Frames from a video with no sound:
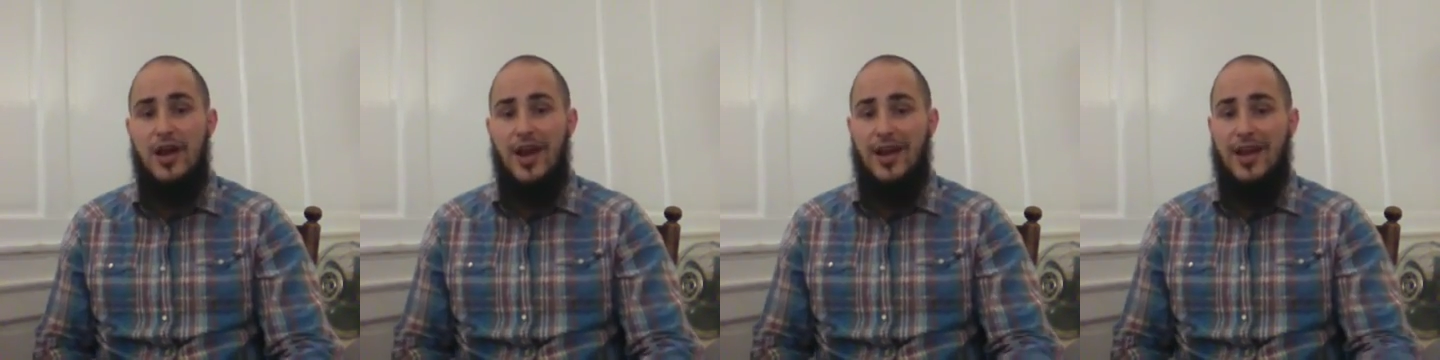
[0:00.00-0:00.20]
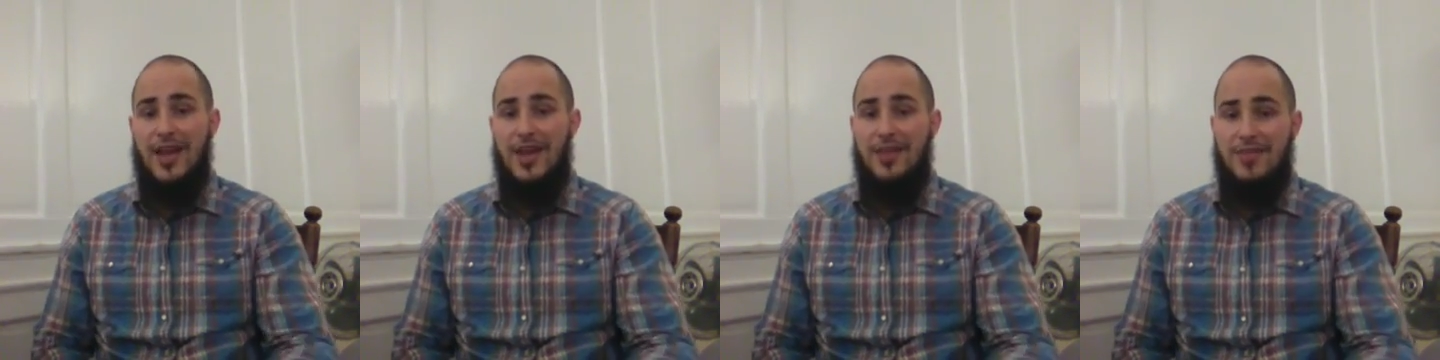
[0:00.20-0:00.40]

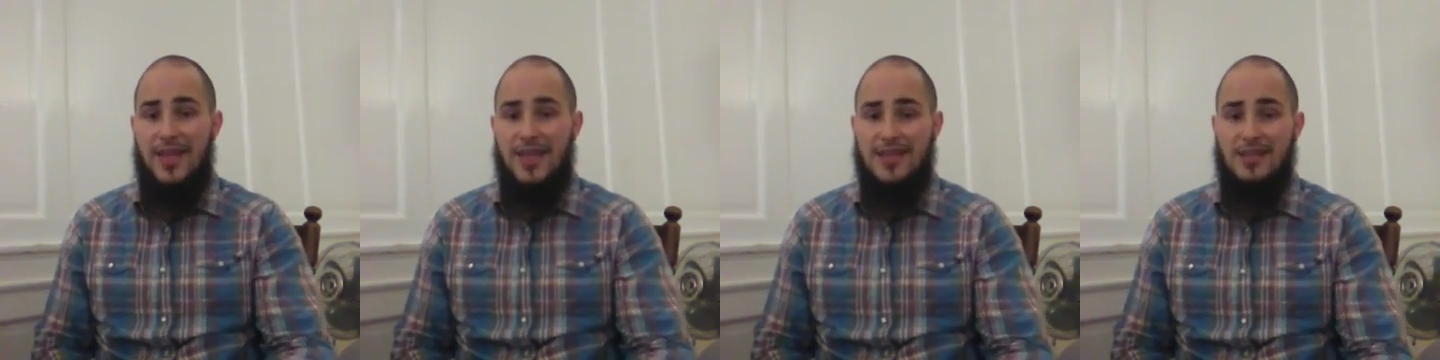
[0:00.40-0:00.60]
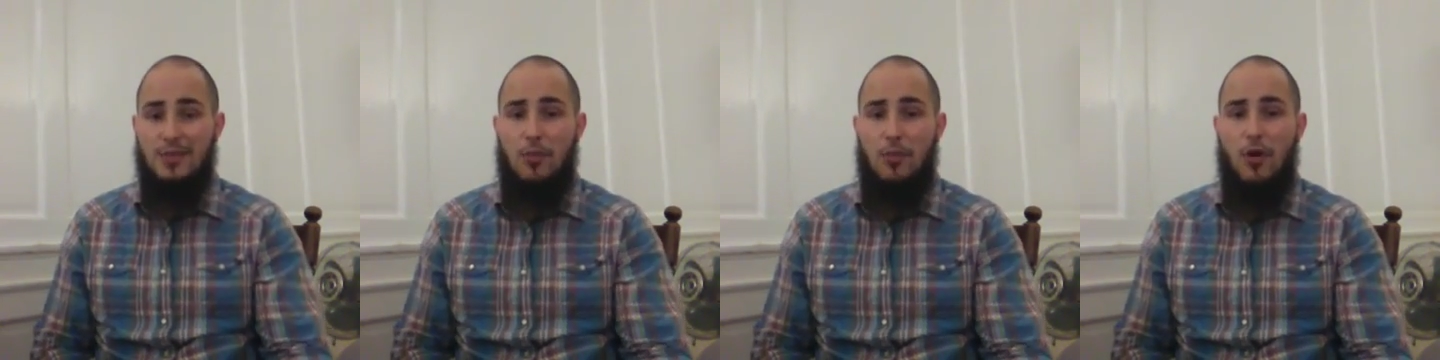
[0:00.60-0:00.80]
Again,
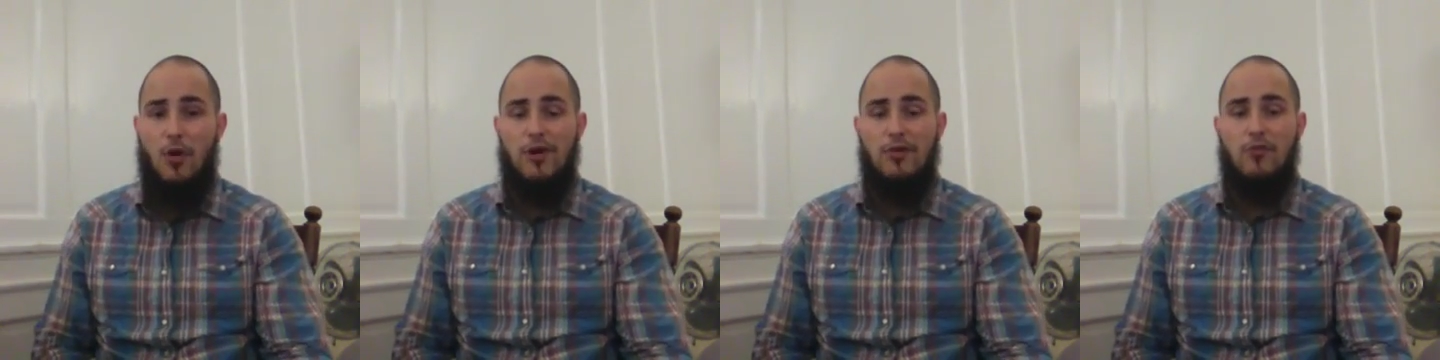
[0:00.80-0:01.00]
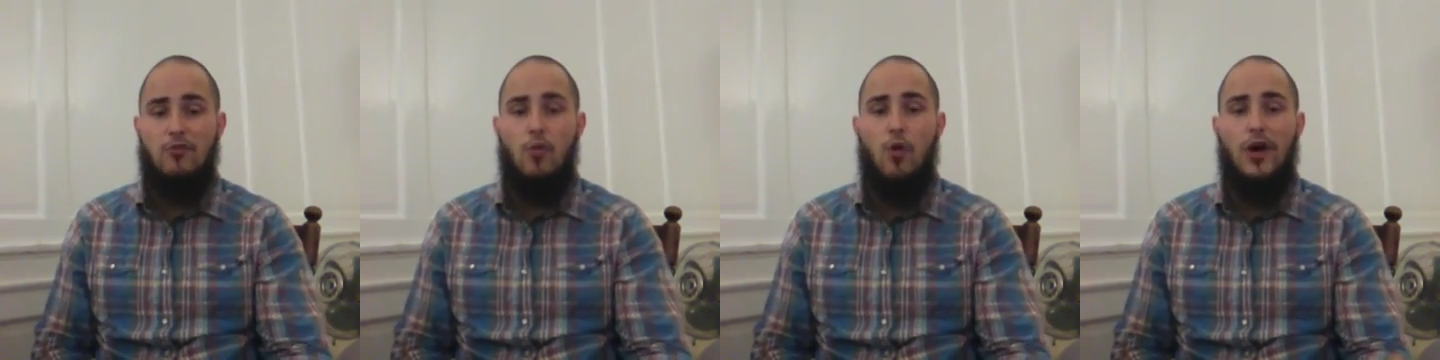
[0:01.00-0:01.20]
that's a
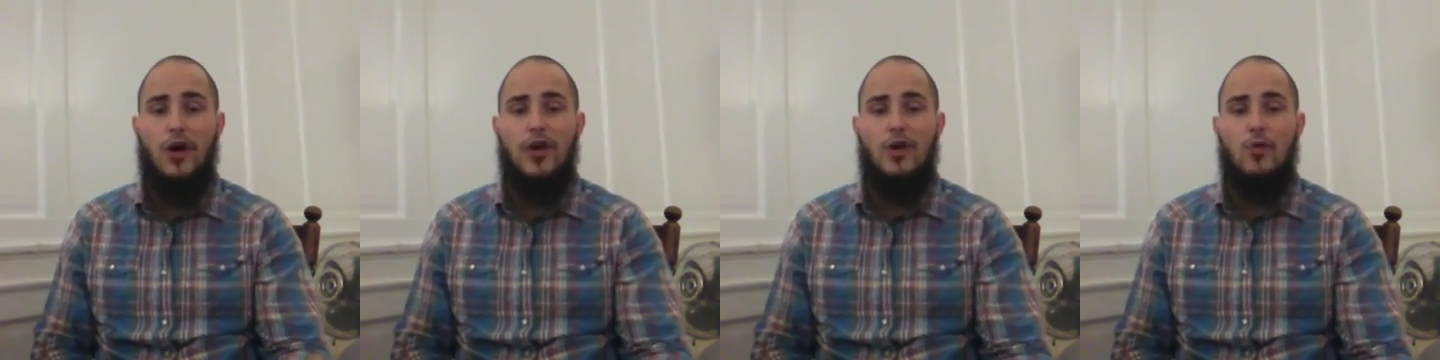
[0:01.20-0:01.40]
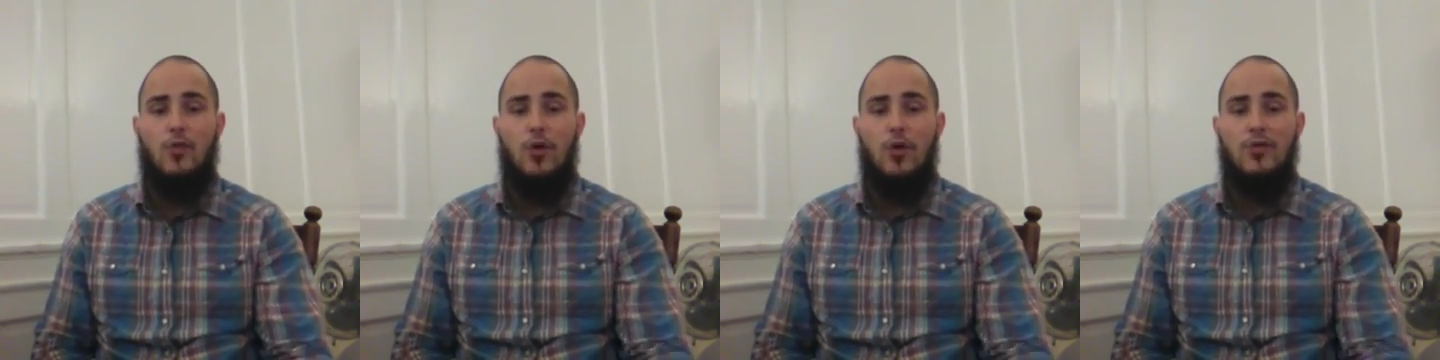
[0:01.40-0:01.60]
part of
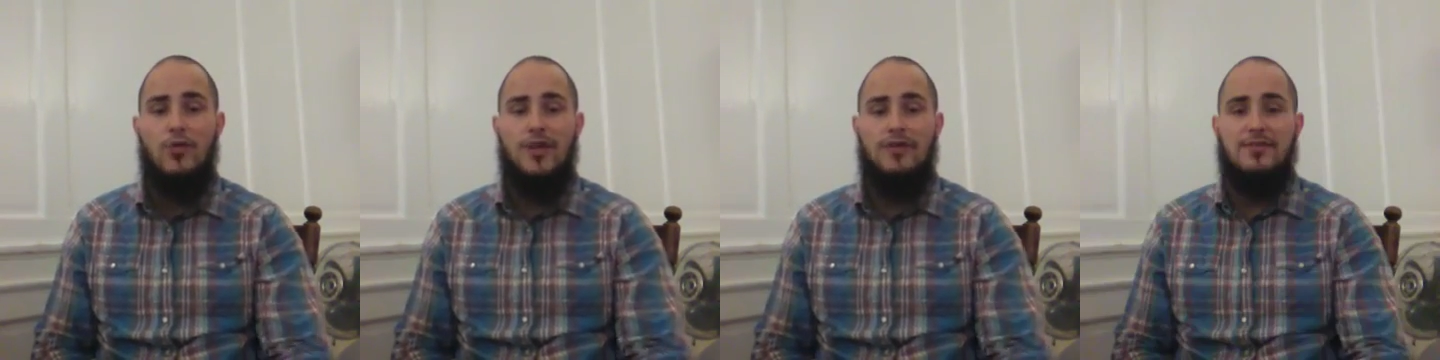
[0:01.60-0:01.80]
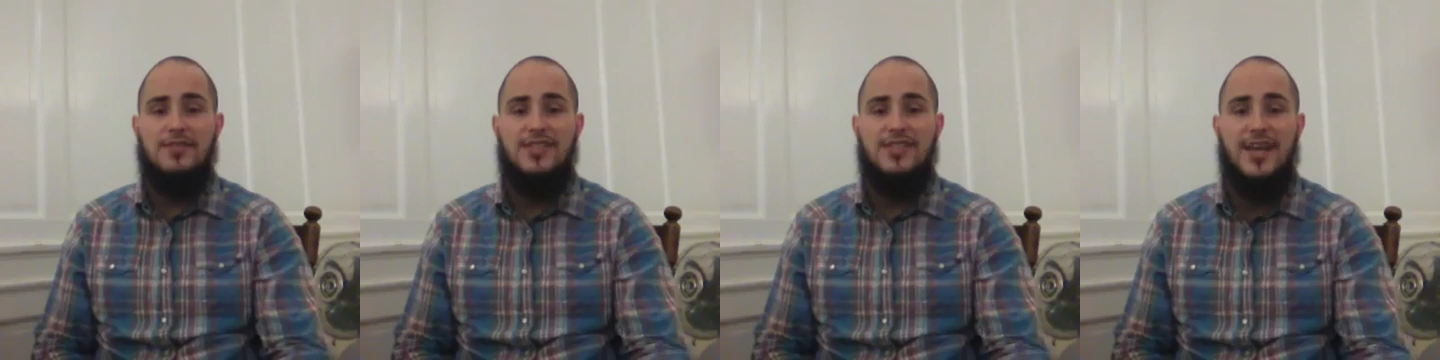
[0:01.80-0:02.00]
walking
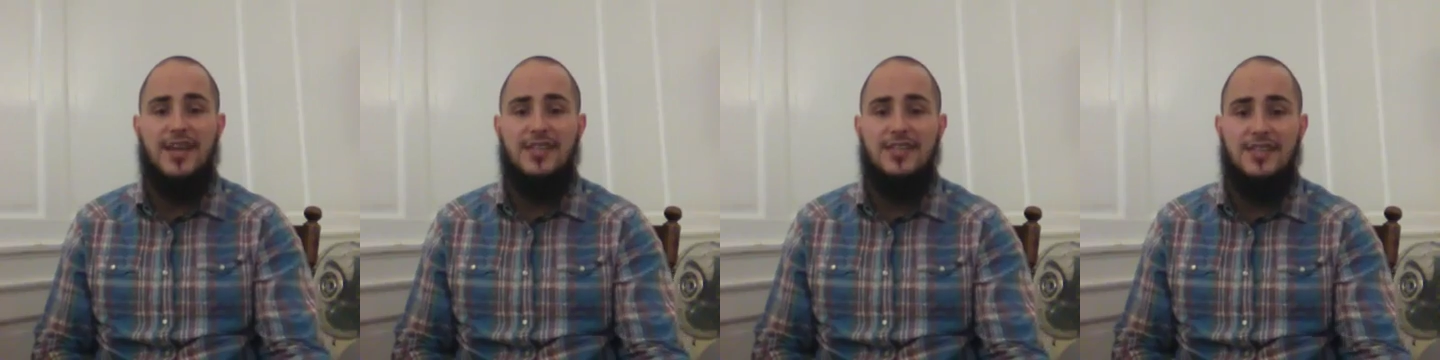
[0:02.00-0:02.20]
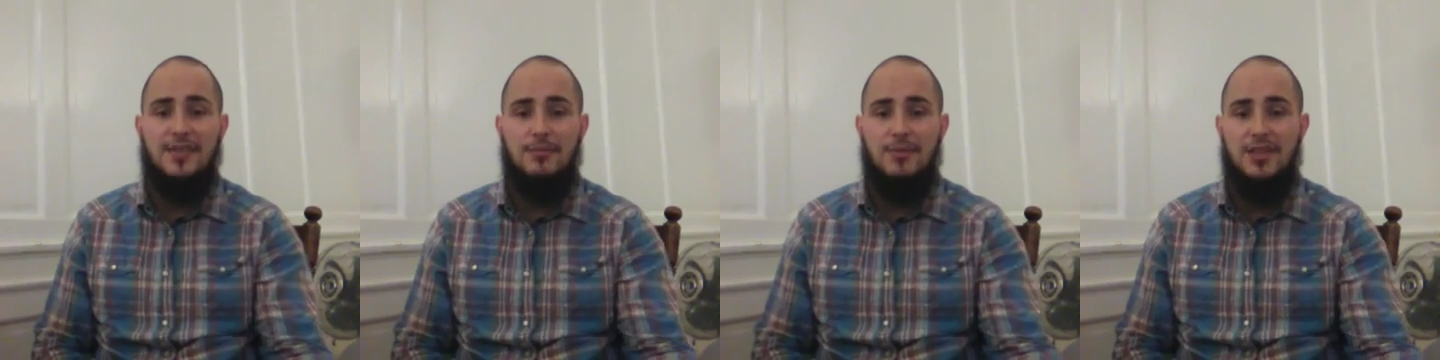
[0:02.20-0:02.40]
worthy of
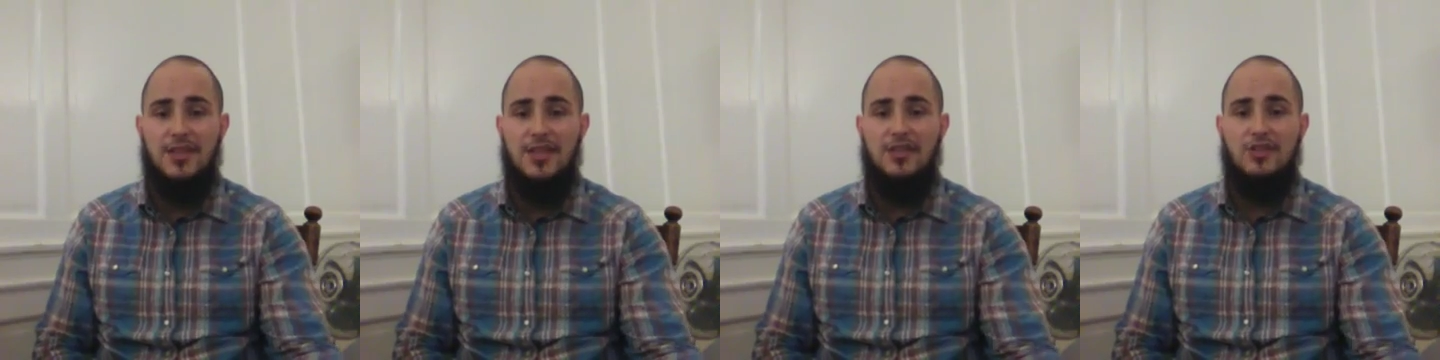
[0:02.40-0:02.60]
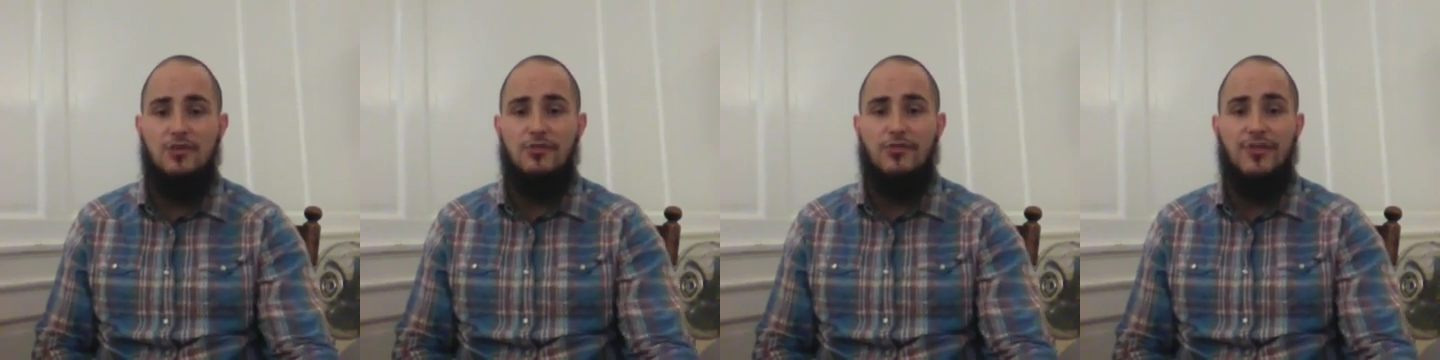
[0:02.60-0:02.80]
2
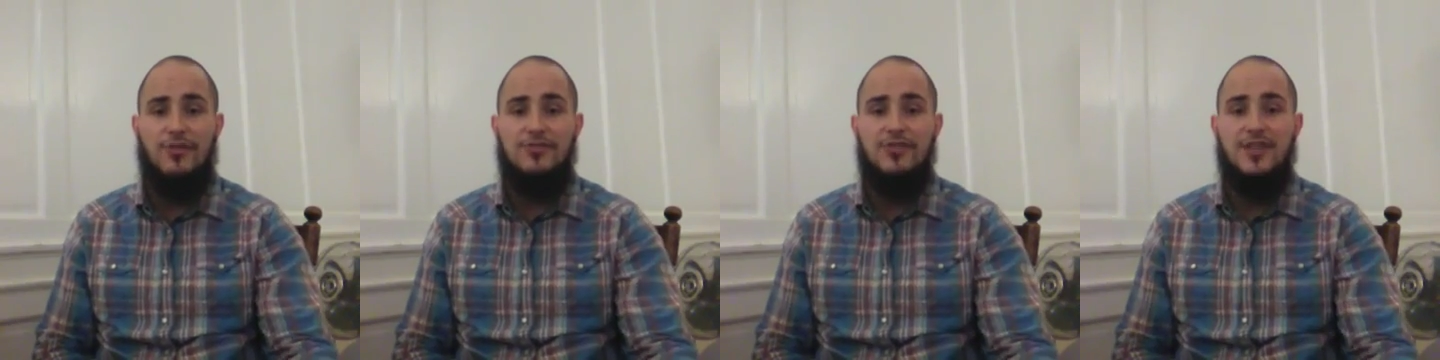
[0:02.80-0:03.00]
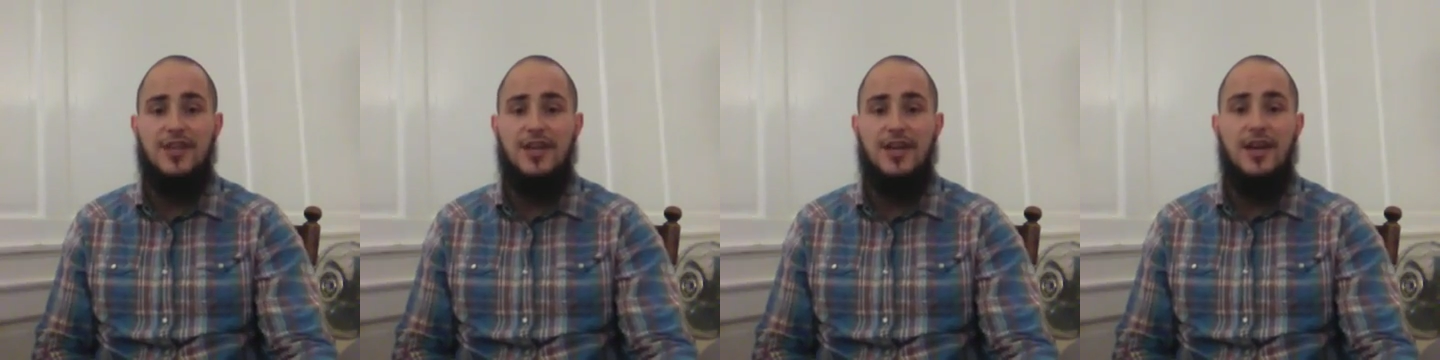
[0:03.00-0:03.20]
Timothy
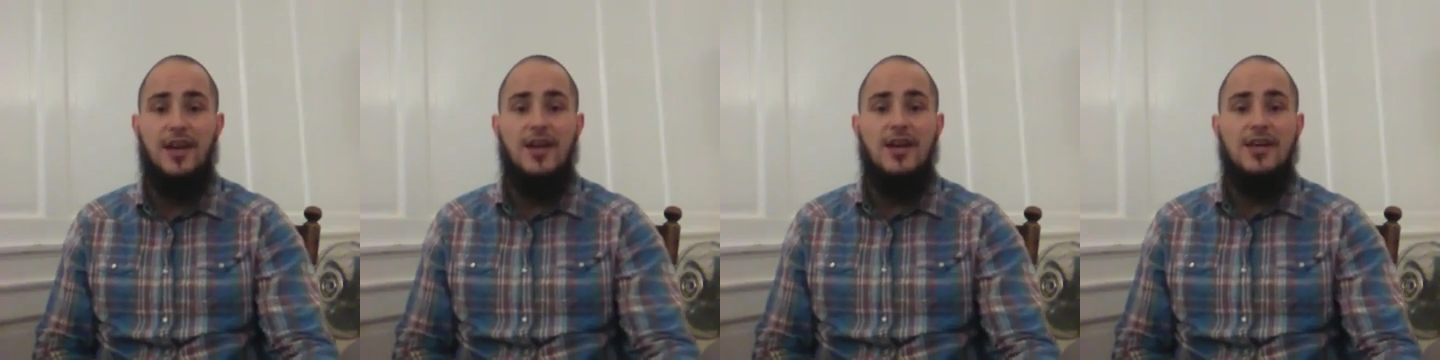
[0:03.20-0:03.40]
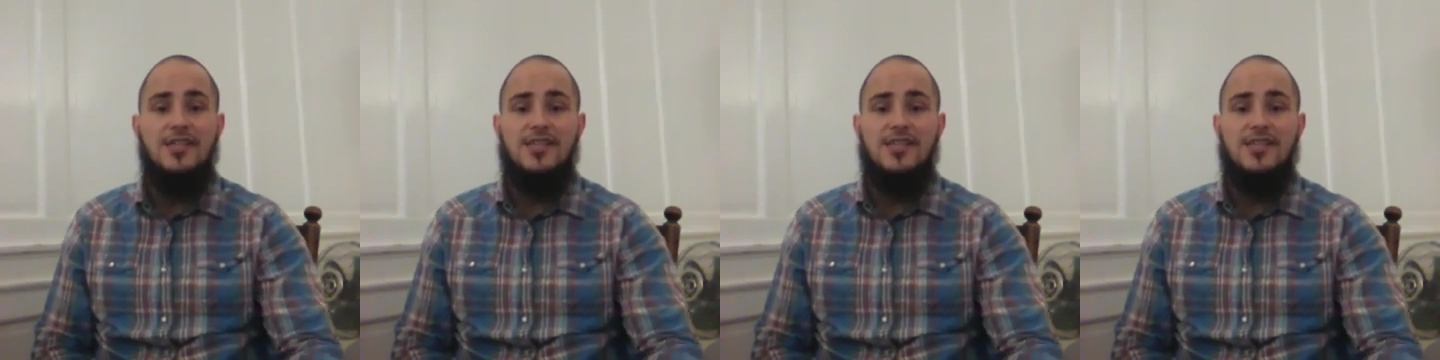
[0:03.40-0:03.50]
2:15,